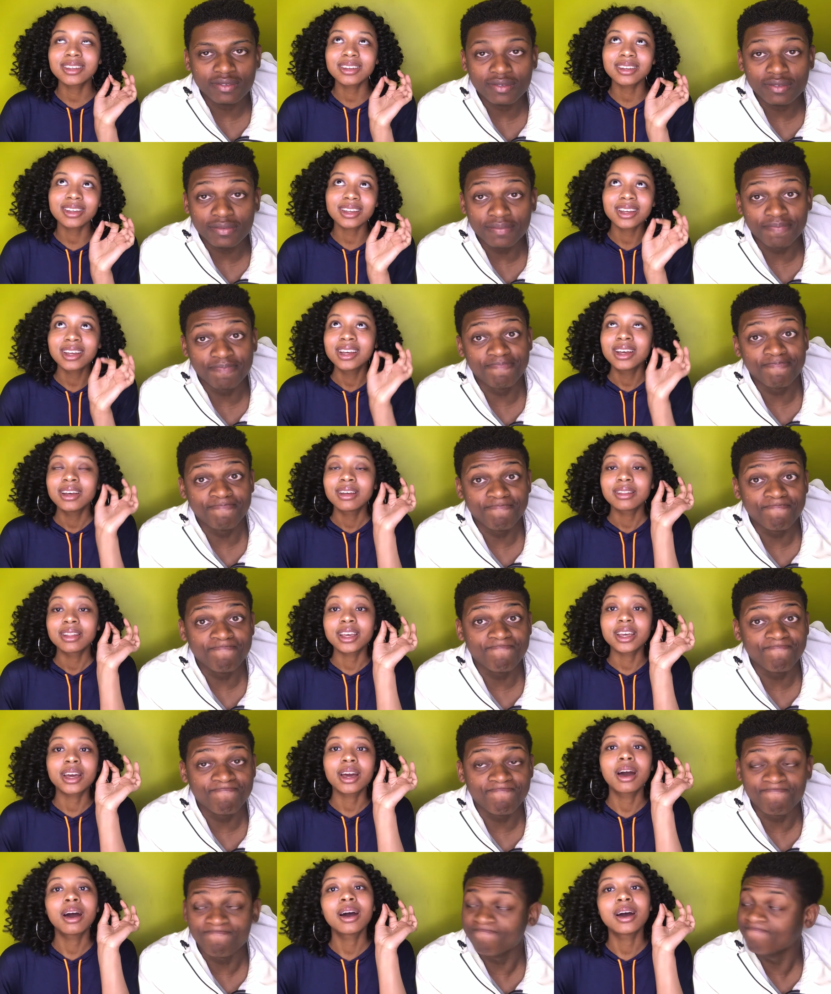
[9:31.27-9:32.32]
Speaker 1: look like
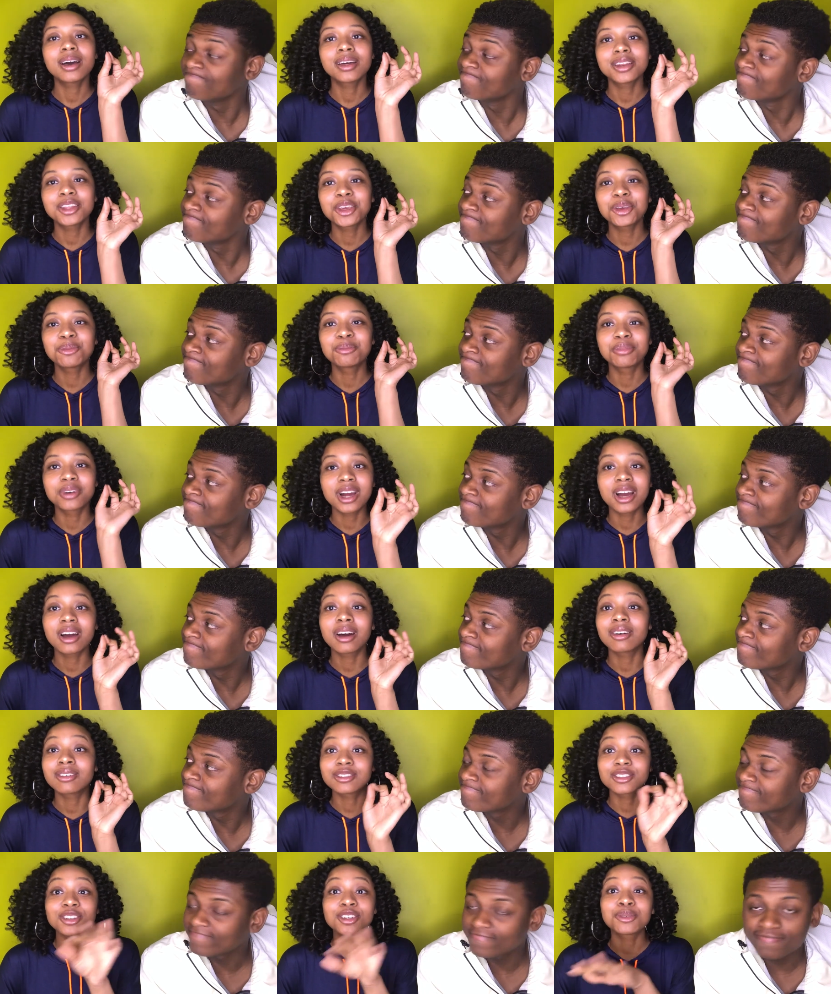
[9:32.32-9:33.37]
honey
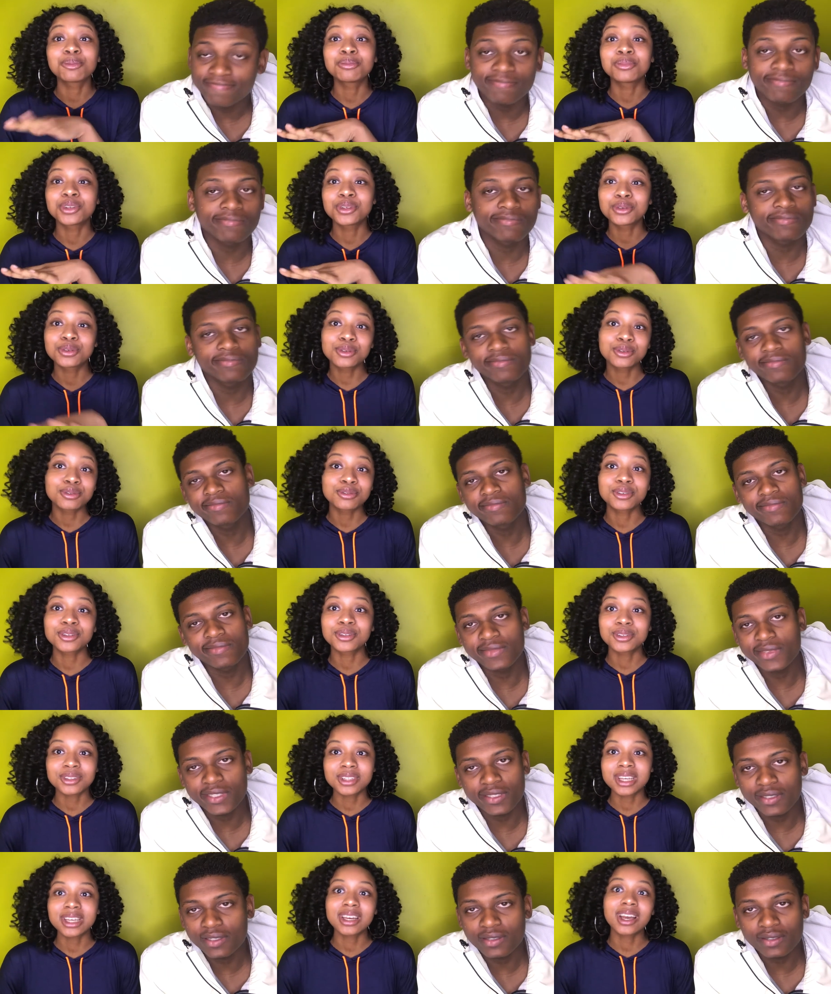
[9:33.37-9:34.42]
brown. They're beautiful.
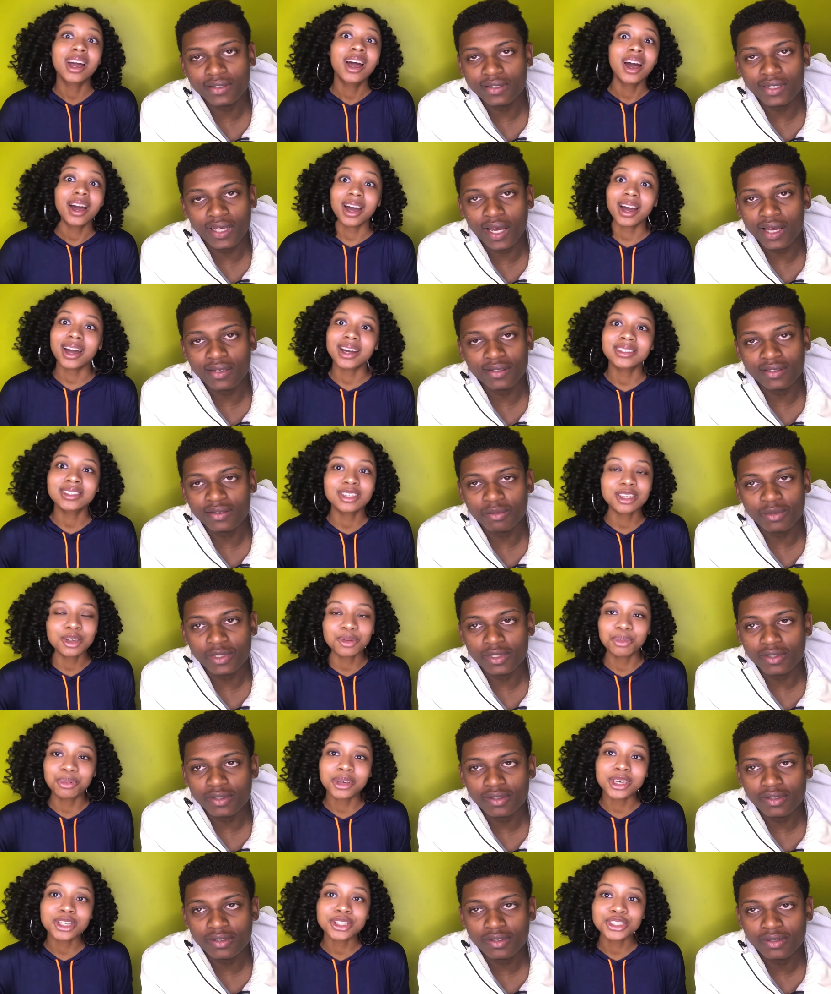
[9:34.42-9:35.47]
like I took a
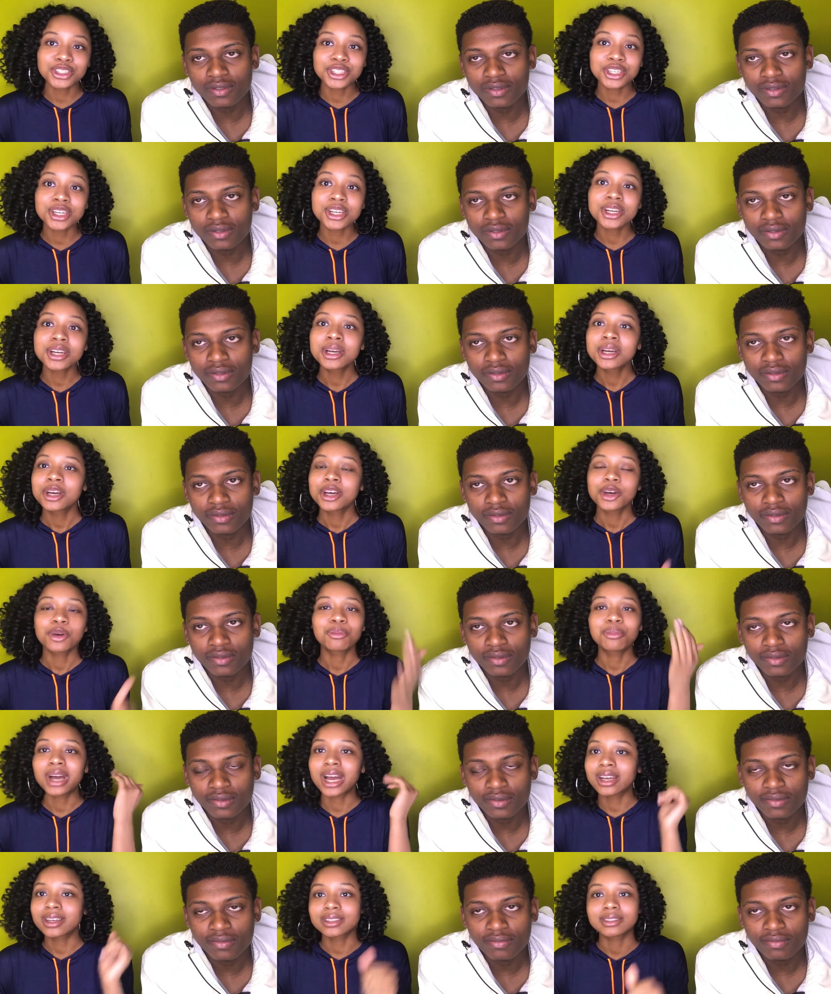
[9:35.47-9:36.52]
picture
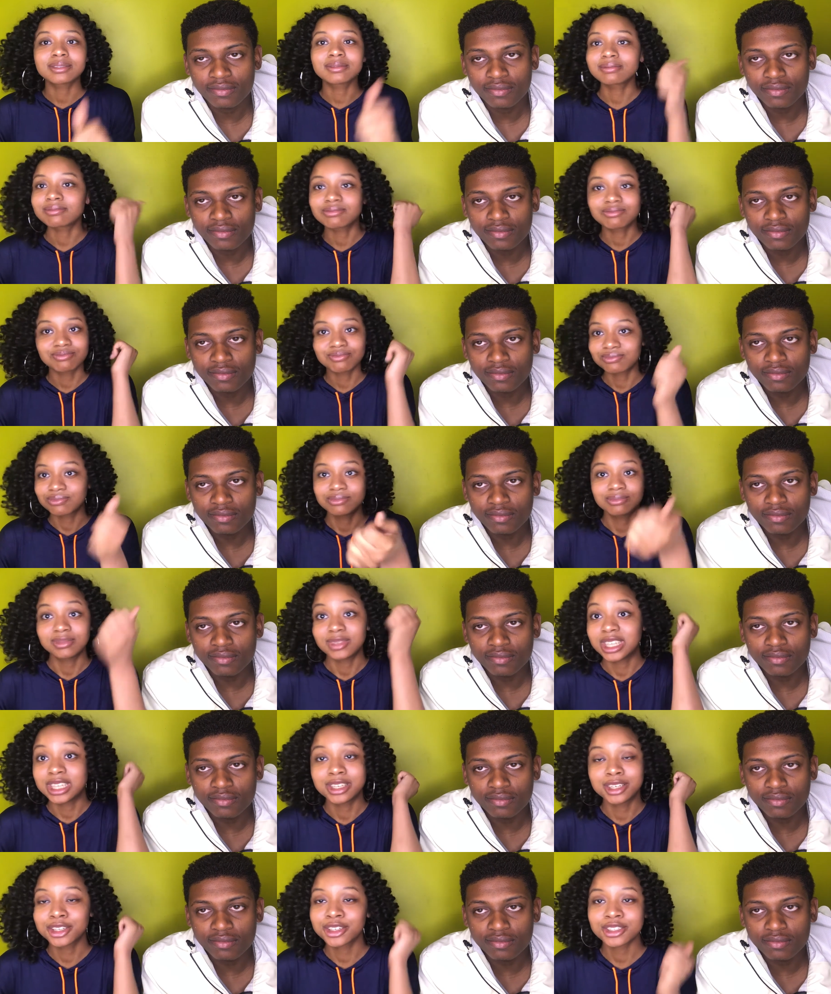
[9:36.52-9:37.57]
back in
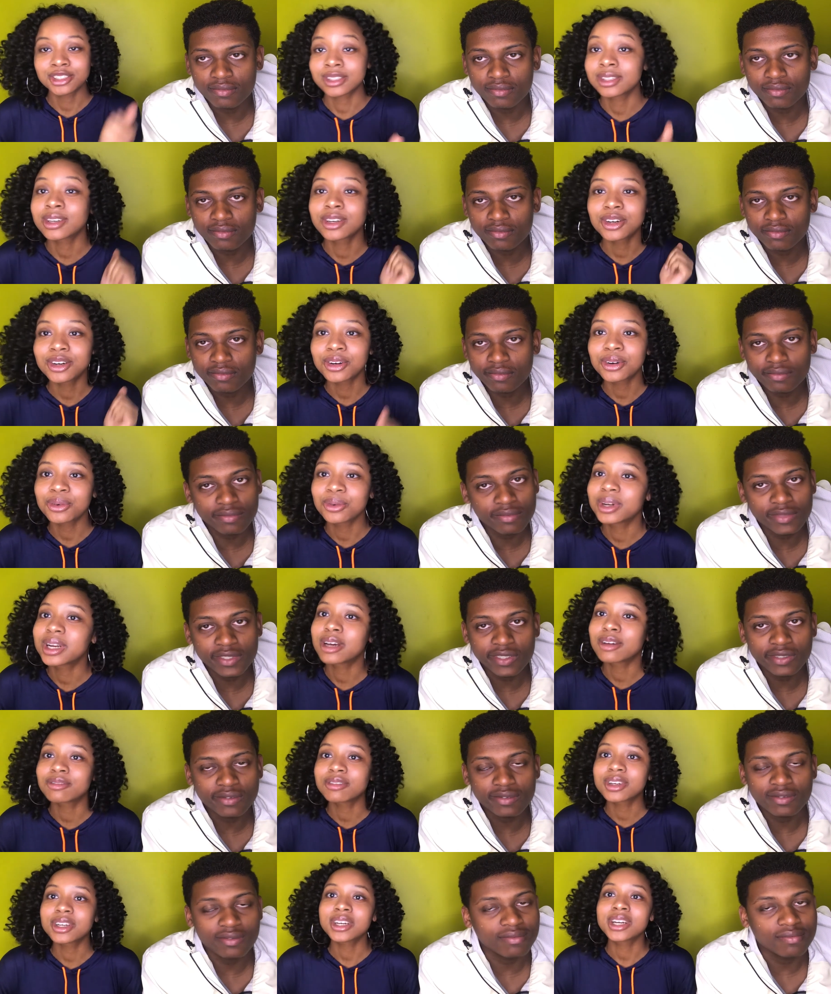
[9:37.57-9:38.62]
years ago,
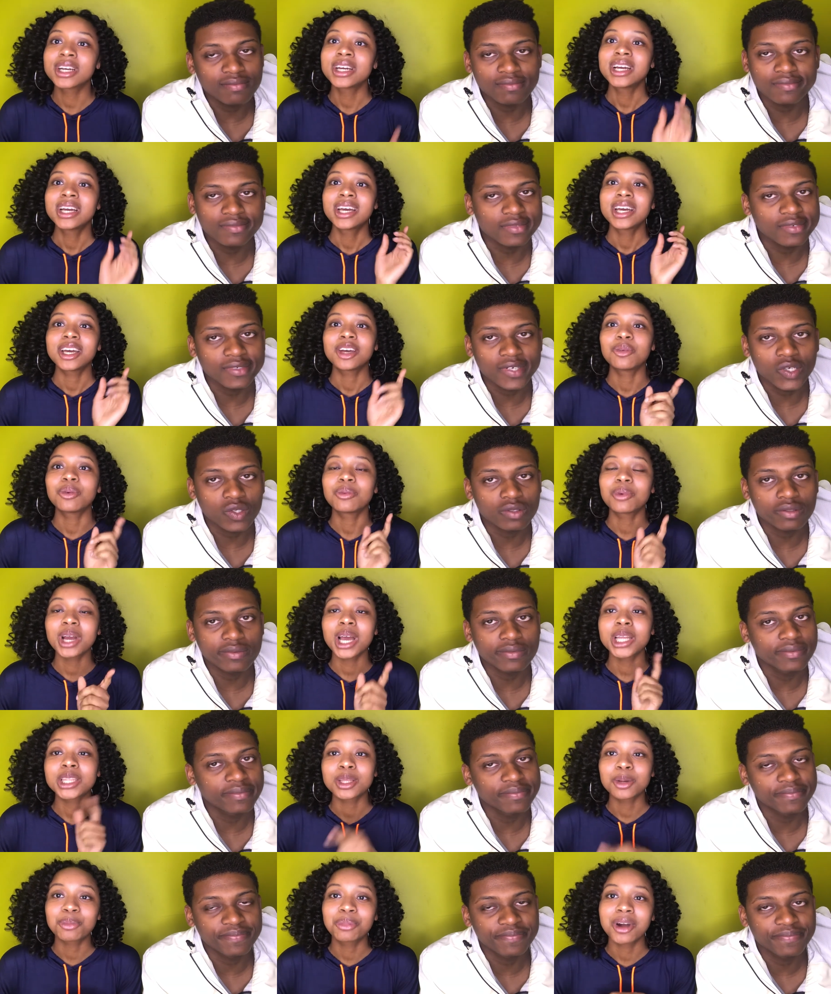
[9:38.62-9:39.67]
whatever, and we were at
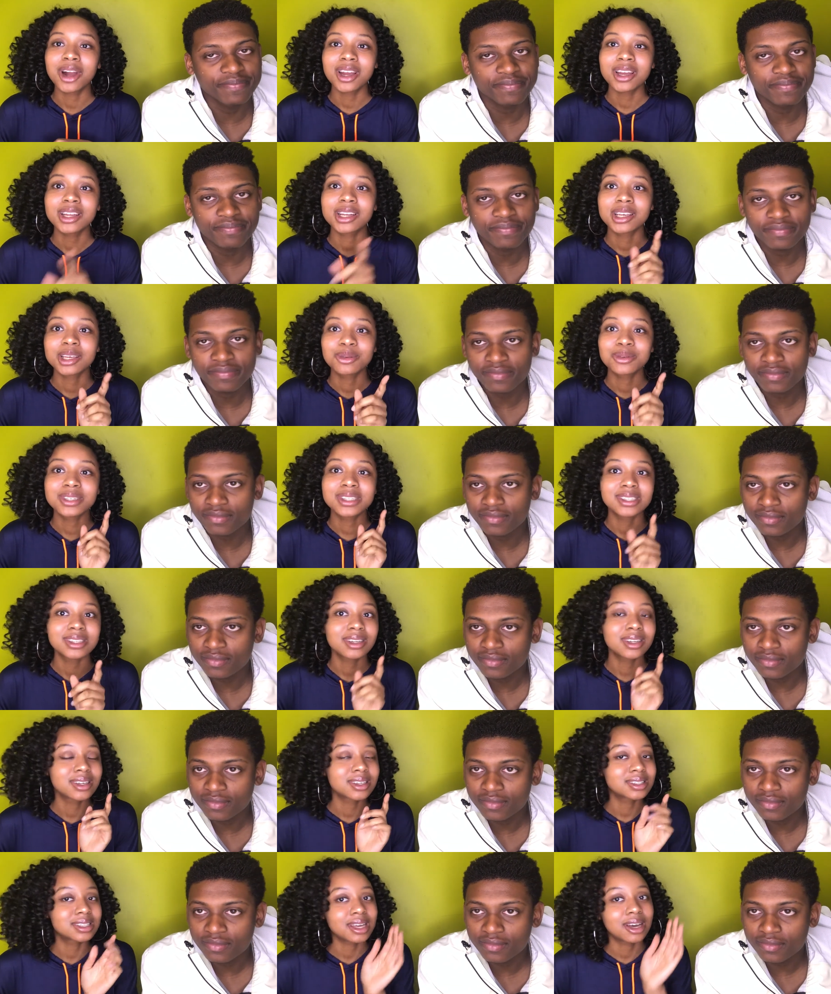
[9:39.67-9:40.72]
the park and he was
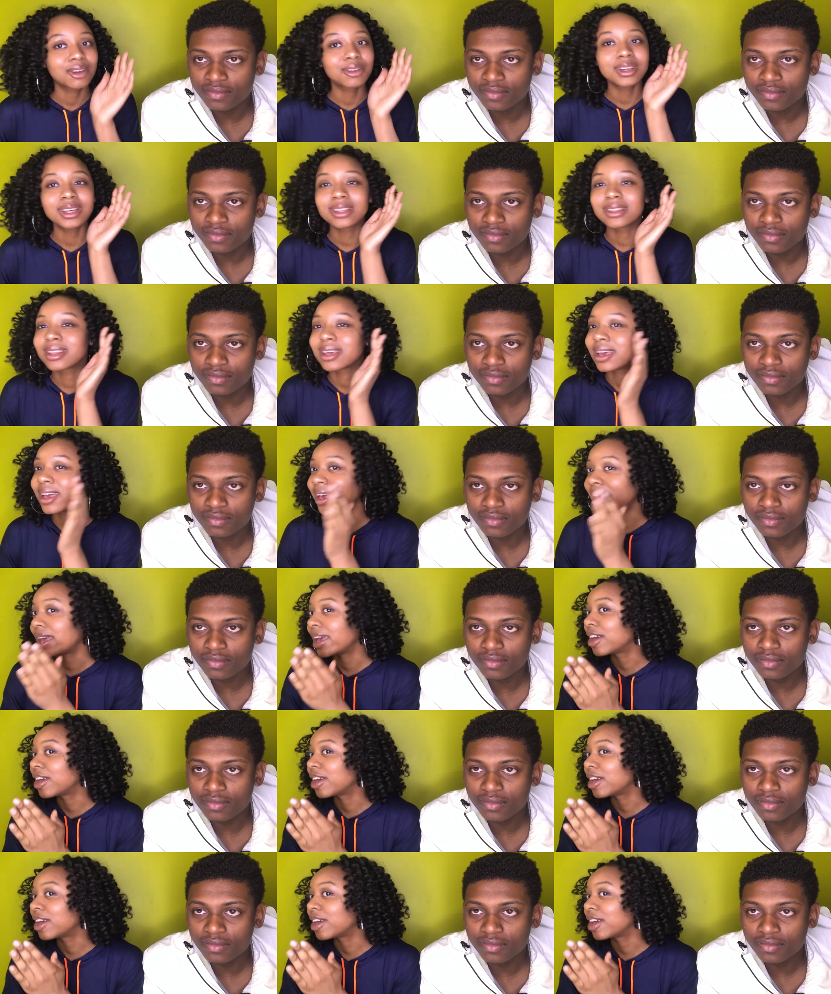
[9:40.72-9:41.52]
sitting down and the